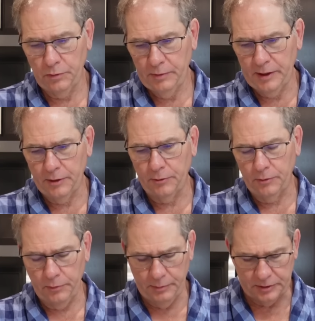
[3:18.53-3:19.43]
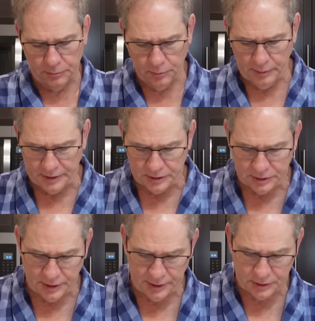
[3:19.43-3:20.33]
made some ribeye
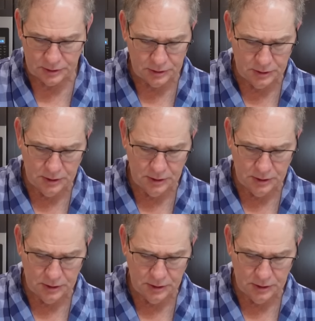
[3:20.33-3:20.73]
steaks.